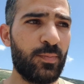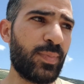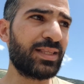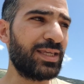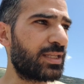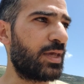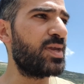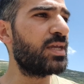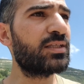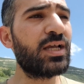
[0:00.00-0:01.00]
But in the
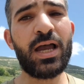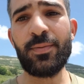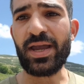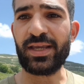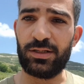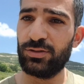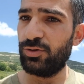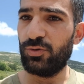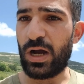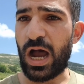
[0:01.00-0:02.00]
meantime, I can
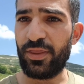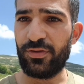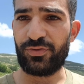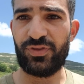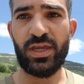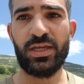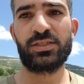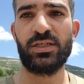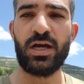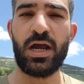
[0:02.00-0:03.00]
do other
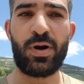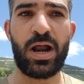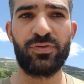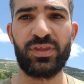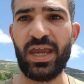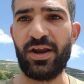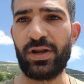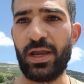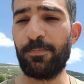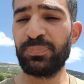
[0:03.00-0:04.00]
things around the area.